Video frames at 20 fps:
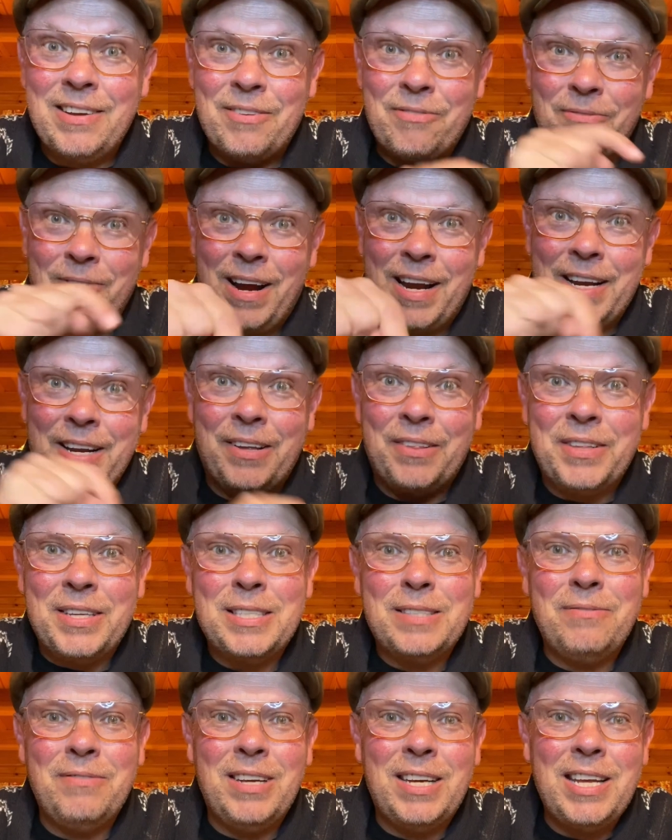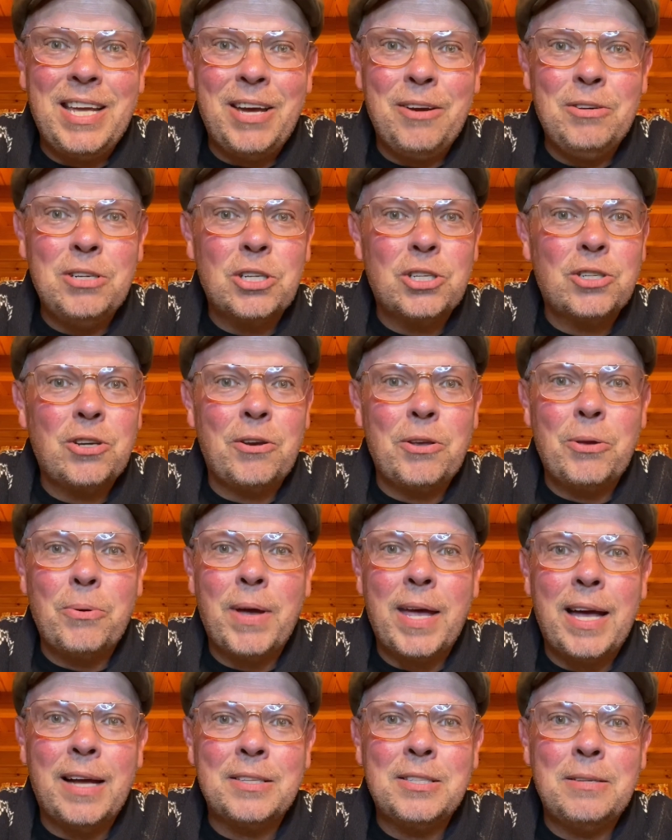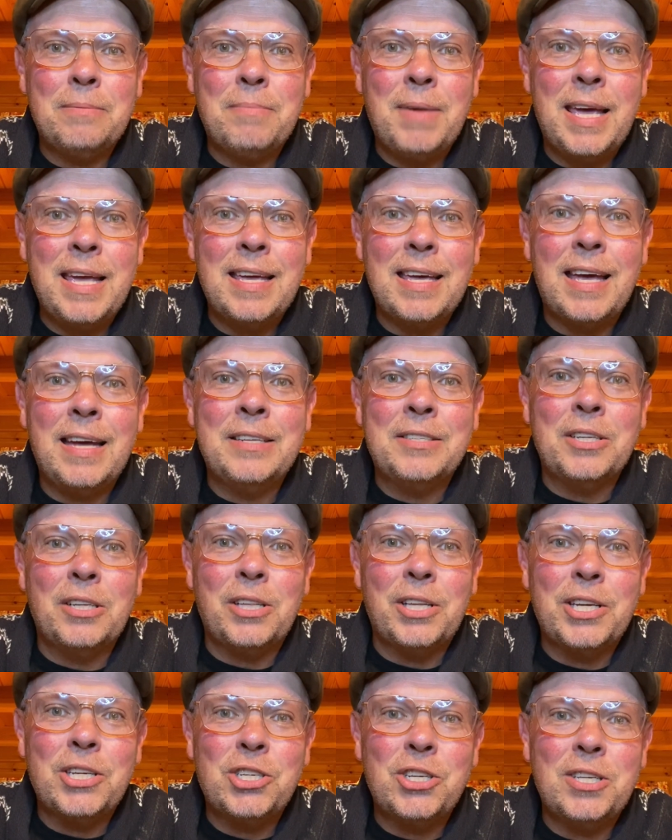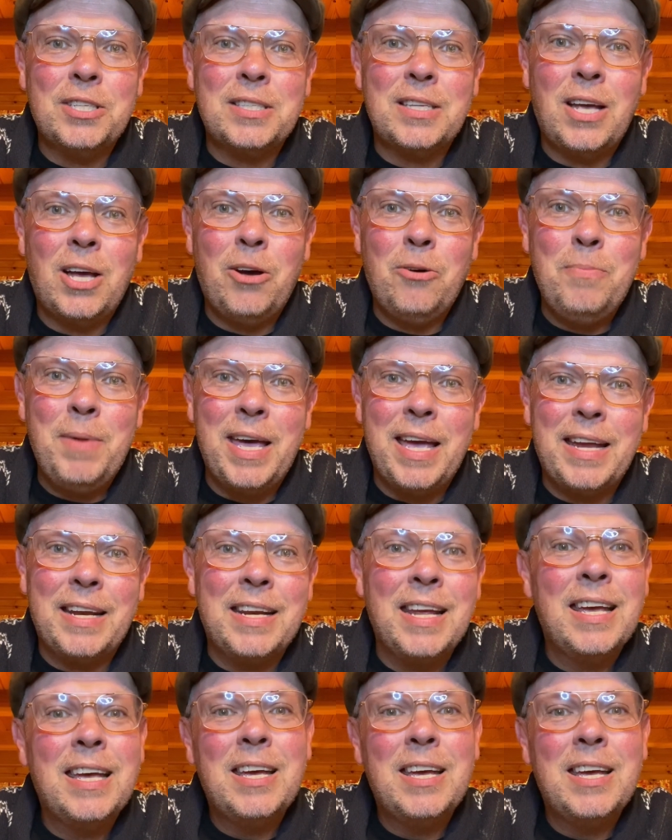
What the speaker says: right on this video to show you how to make a delicious homemade